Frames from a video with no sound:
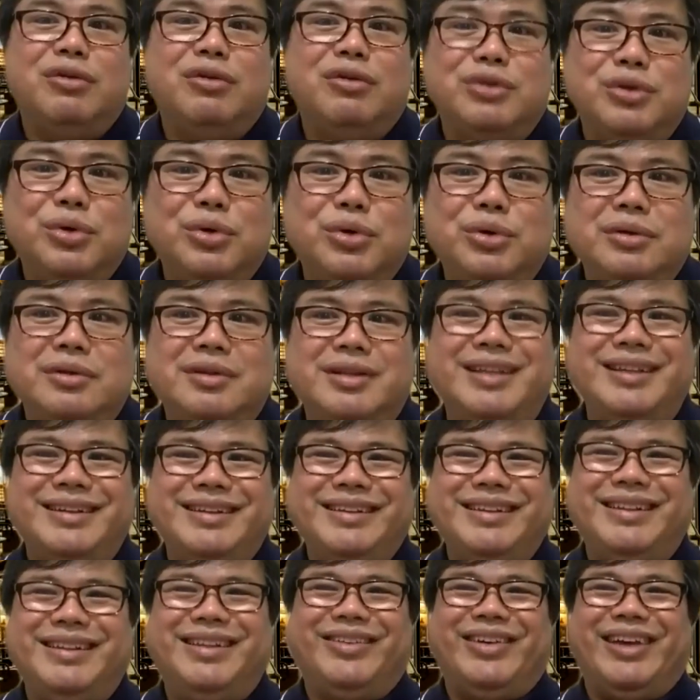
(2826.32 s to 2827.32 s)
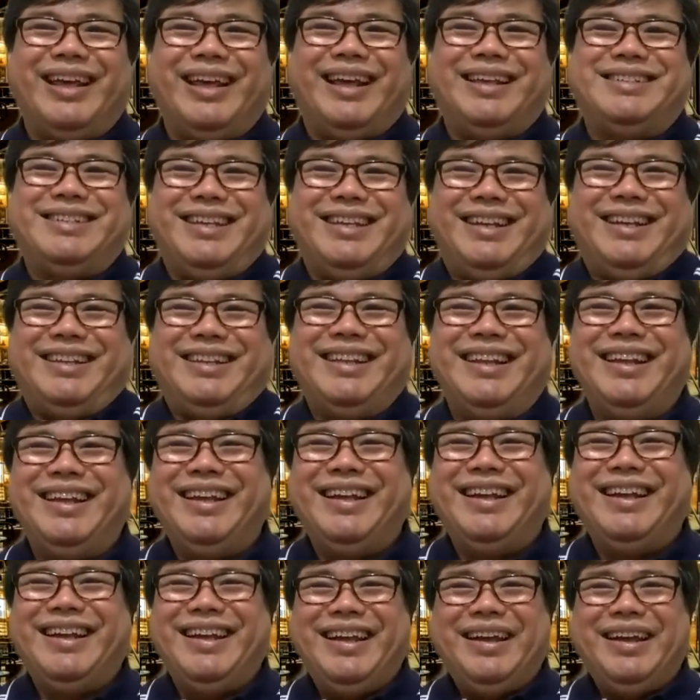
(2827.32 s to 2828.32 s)
good the way I say.
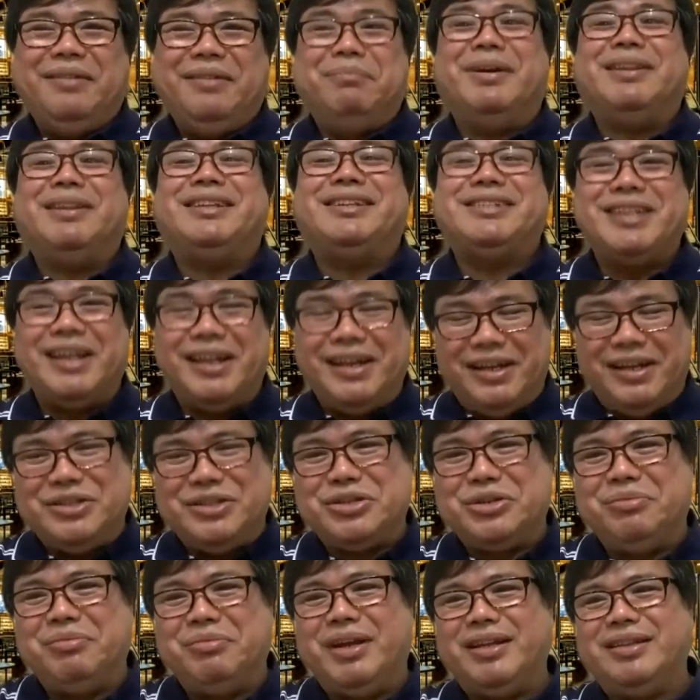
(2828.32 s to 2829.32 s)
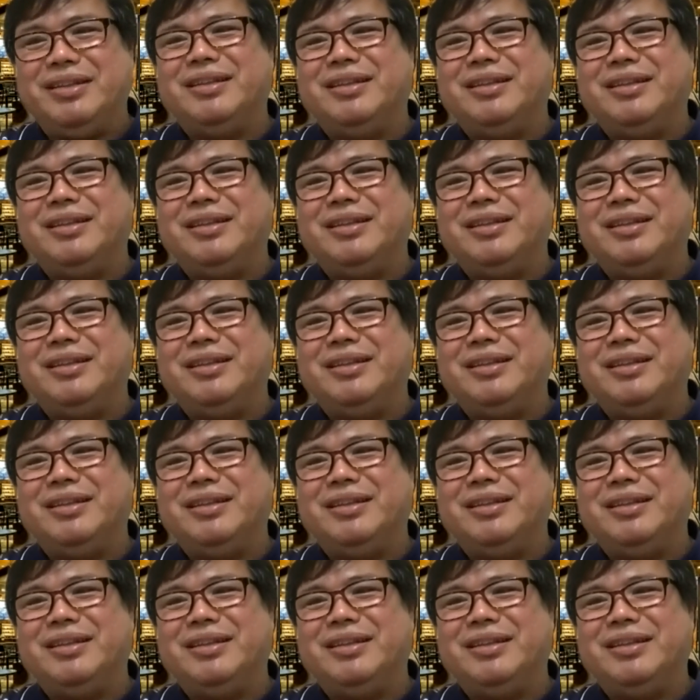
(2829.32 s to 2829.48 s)
But it's an instrument.